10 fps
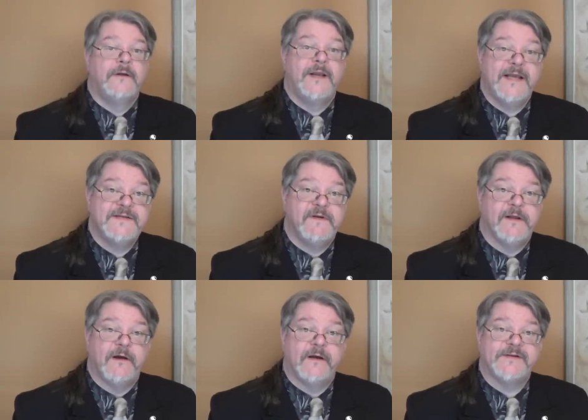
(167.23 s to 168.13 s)
Today's
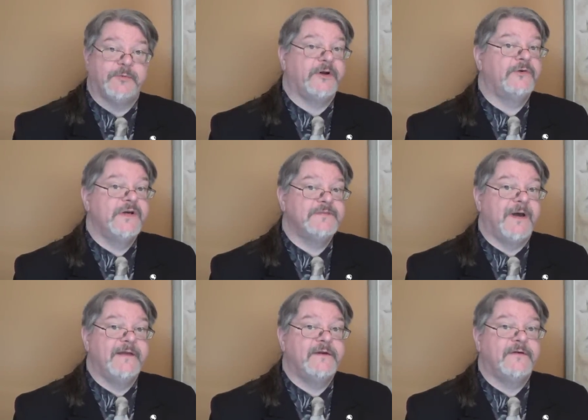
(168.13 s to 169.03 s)
vlog is brought to us
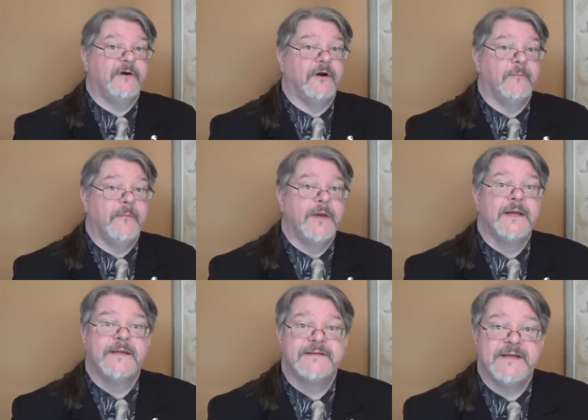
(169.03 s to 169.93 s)
by the term
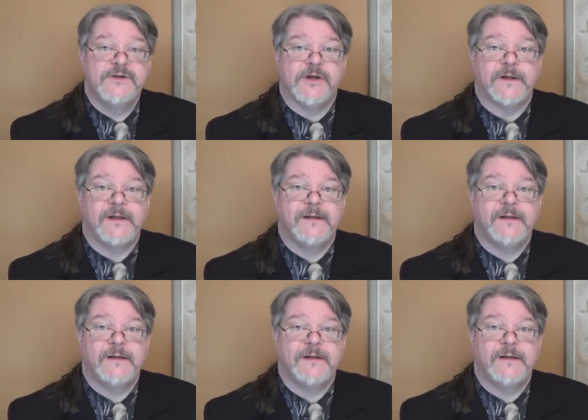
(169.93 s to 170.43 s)
sigil.